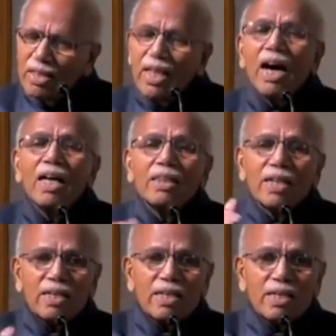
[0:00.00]

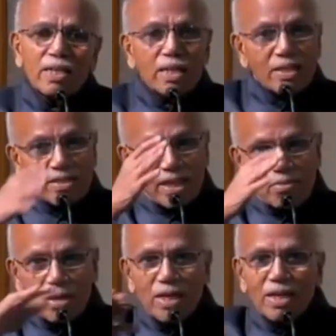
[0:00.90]
Data.
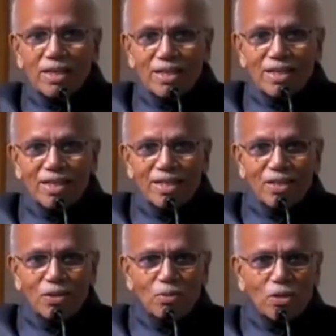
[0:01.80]
Samaha.
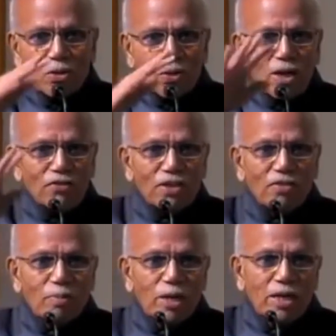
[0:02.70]
You must look after
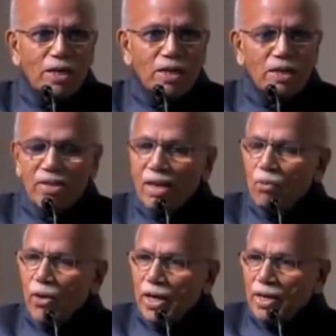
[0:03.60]
everybody. Same
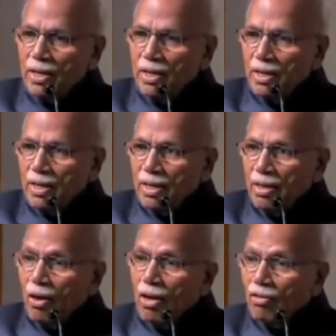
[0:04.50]
way.
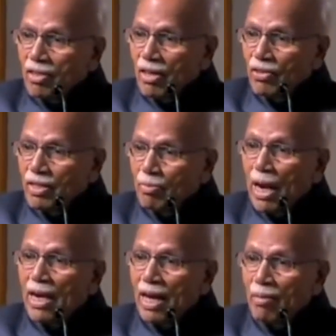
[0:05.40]
A lot of us have this
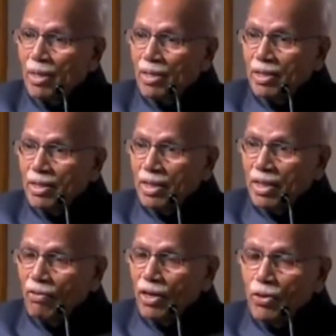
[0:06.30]
bad habit.
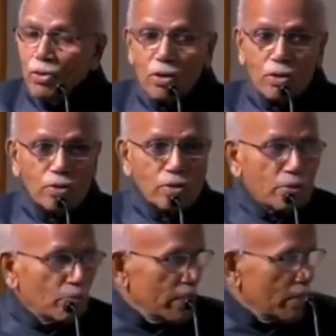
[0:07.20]
When you talk to the
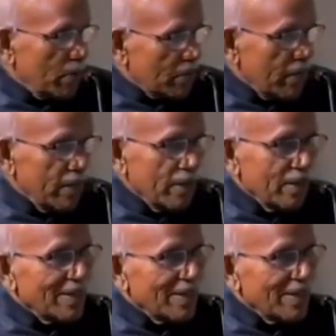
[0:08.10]
big president,